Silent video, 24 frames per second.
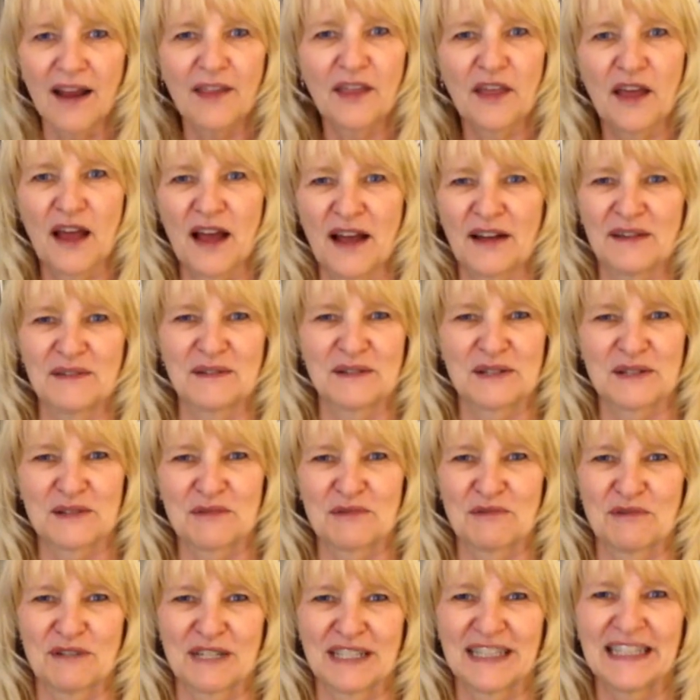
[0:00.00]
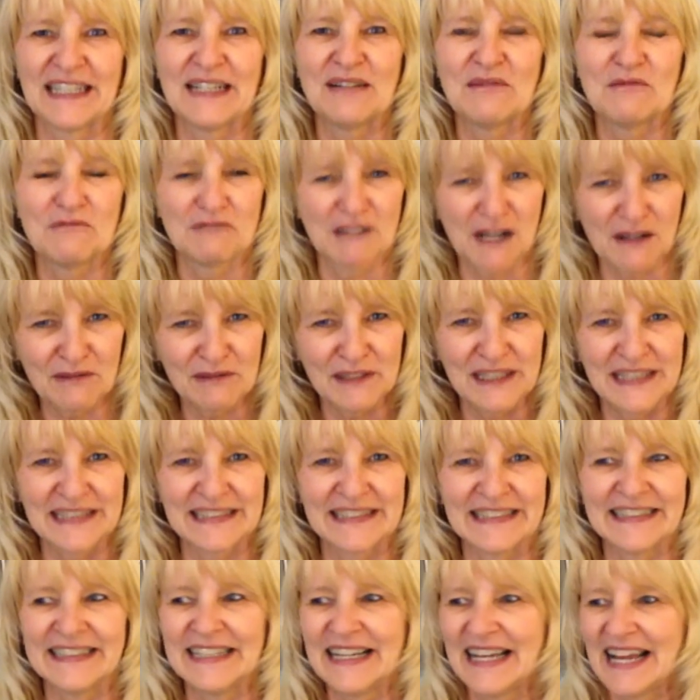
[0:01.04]
thought it was really well
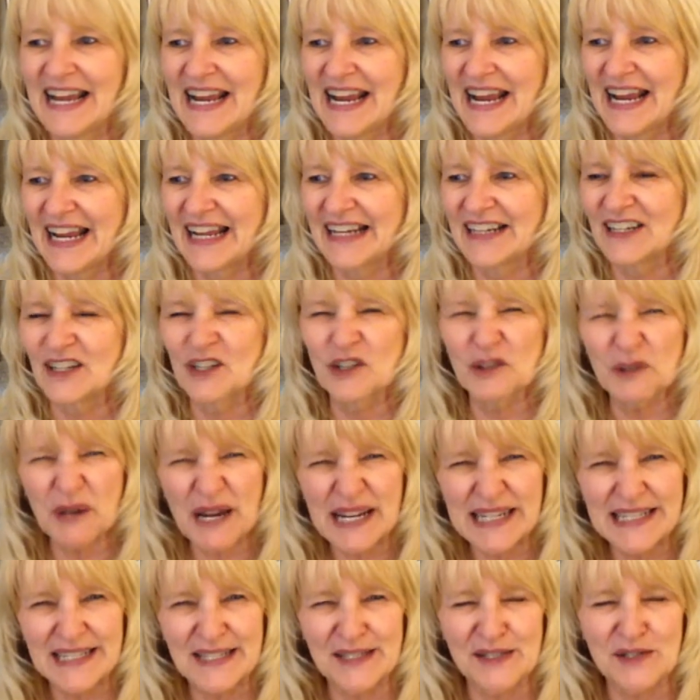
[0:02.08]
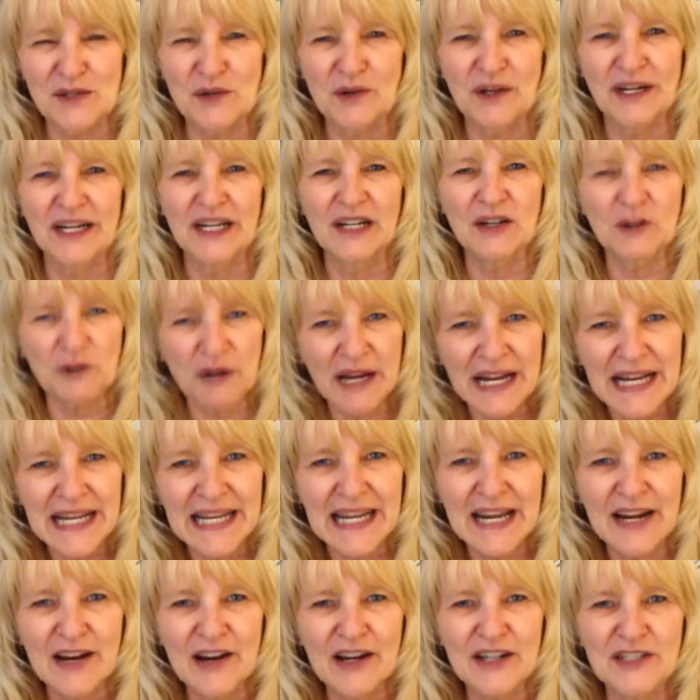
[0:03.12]
written and a great story, great
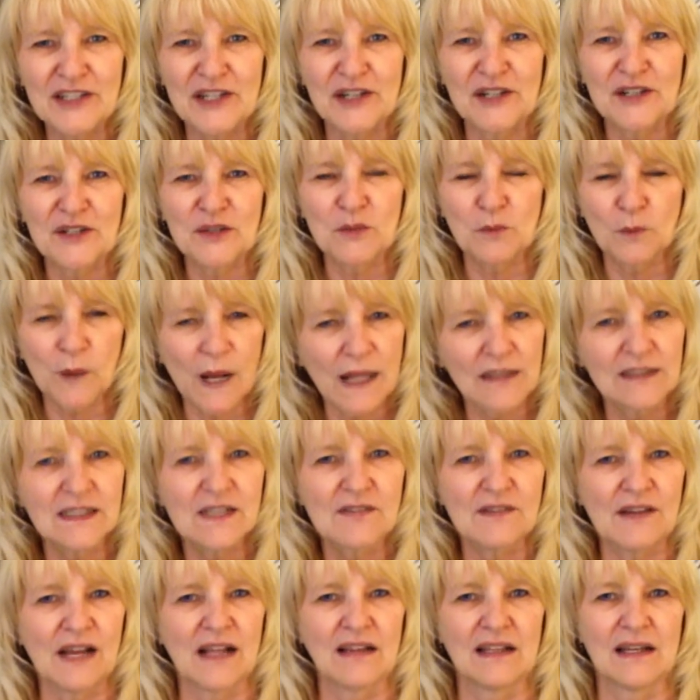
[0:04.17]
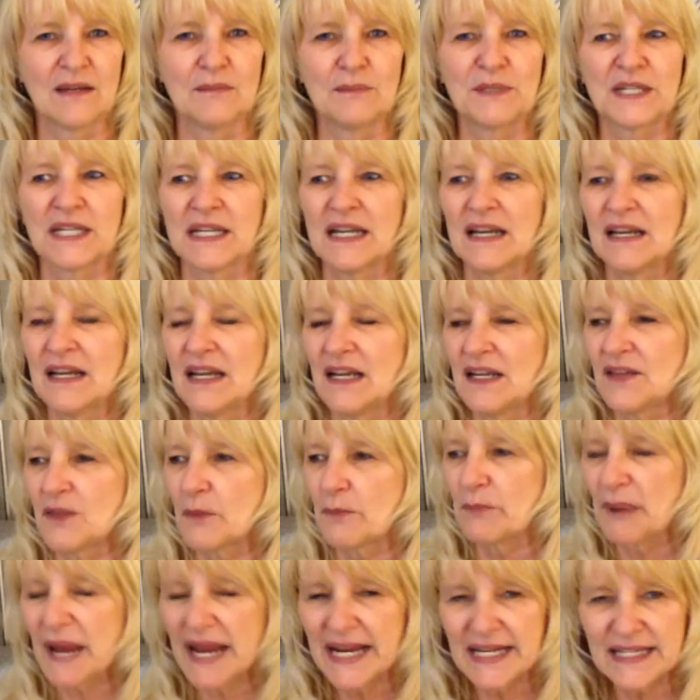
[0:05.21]
characters, well developed. The
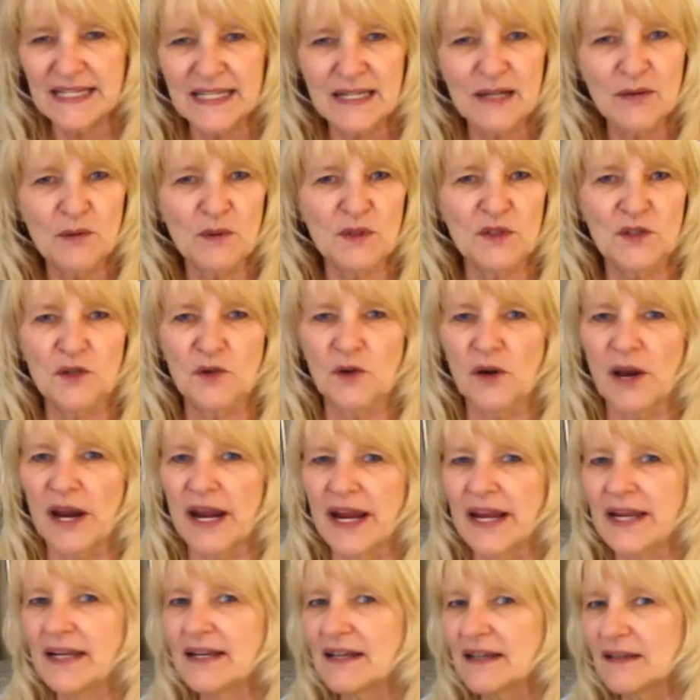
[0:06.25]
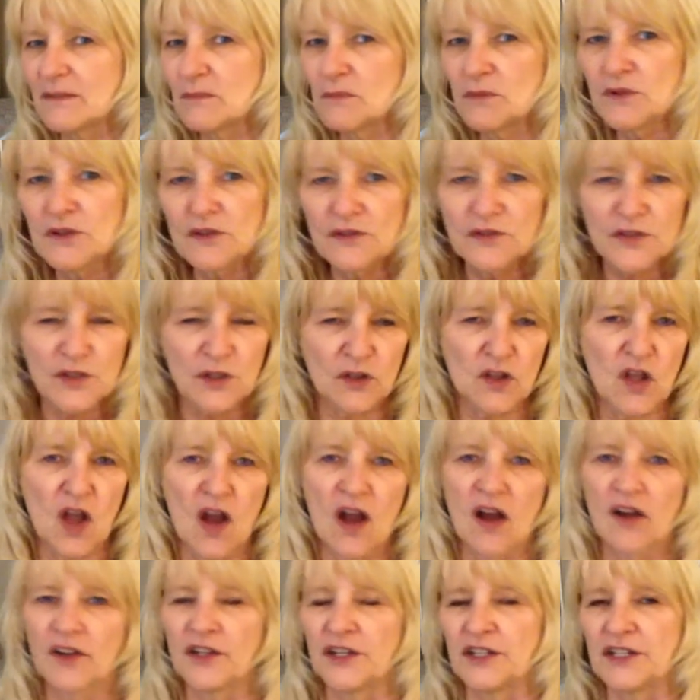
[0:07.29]
pacing was great, it moved
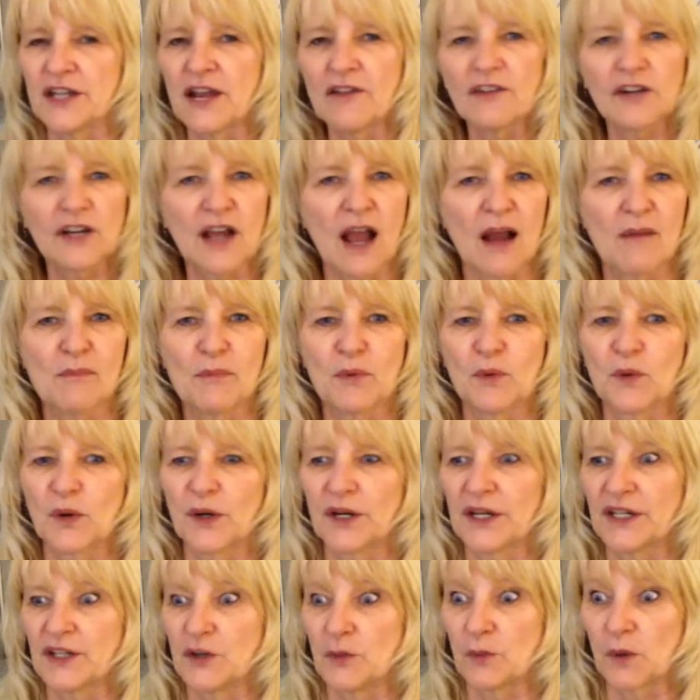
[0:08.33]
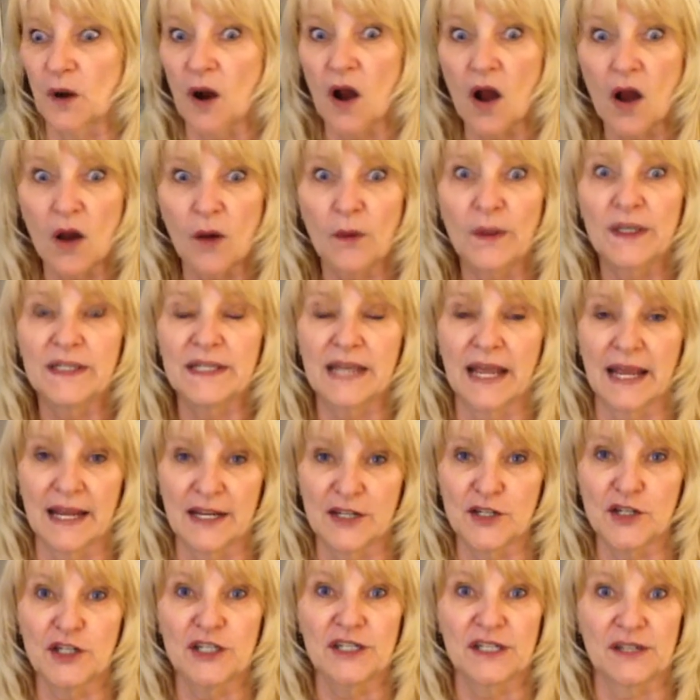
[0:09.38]
along, you never got bored, you were always
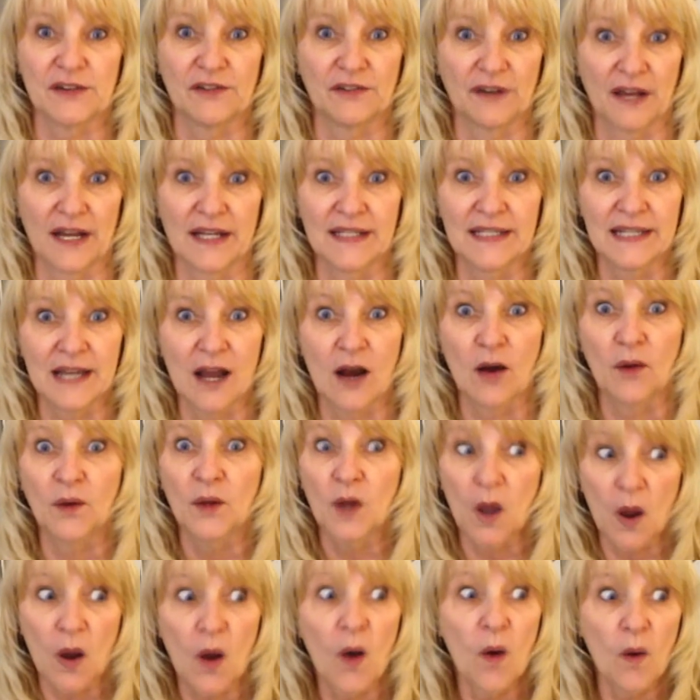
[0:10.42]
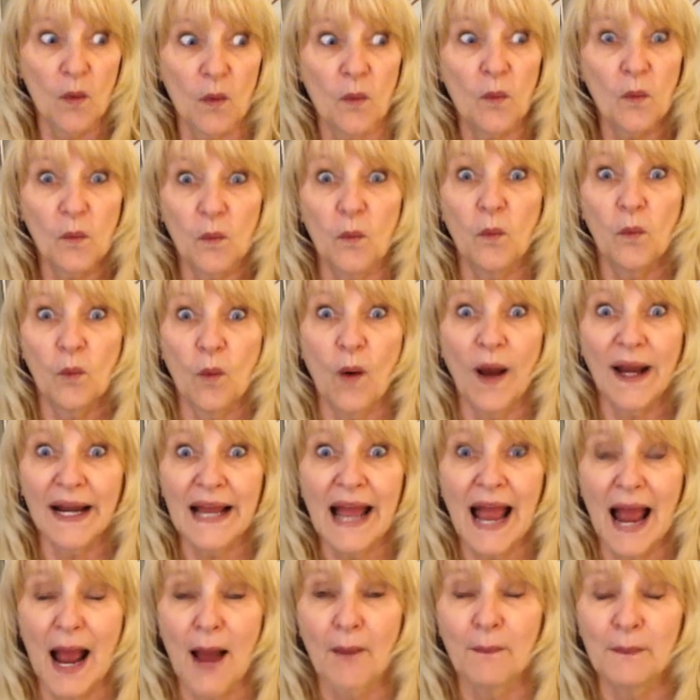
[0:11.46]
anxious to find out what
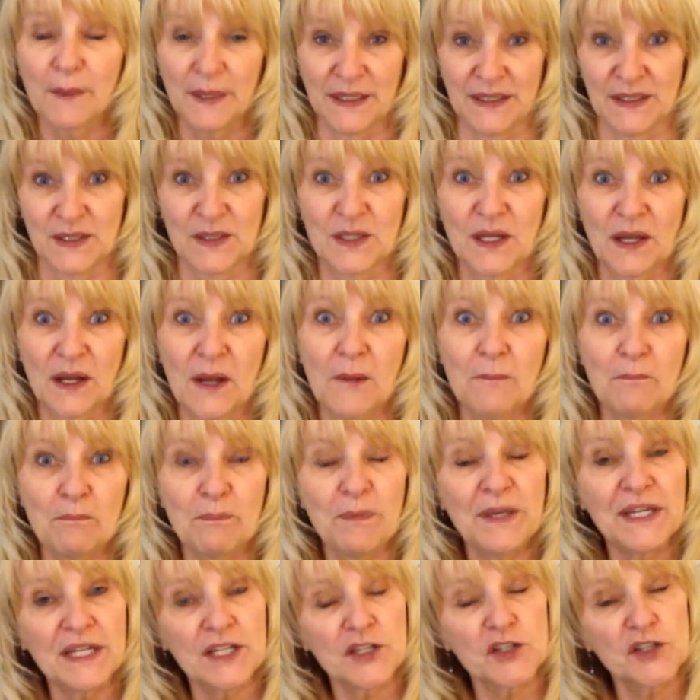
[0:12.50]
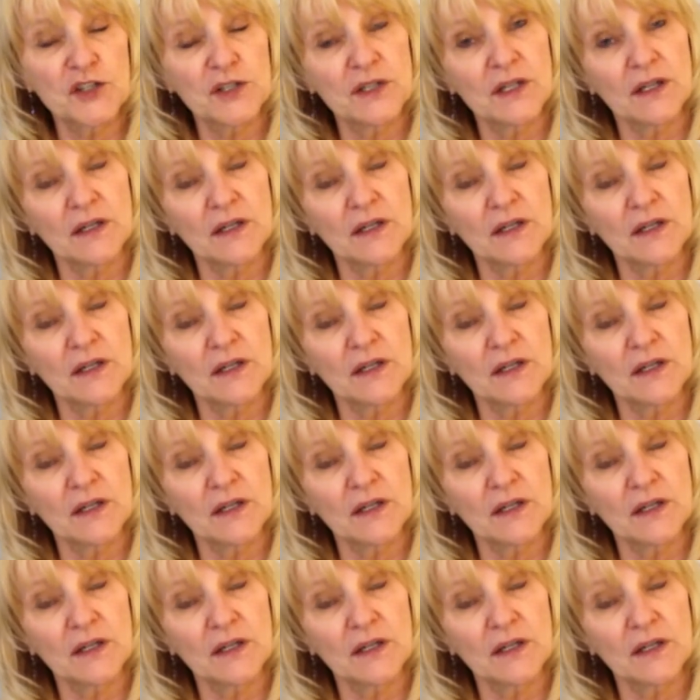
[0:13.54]
happened. Because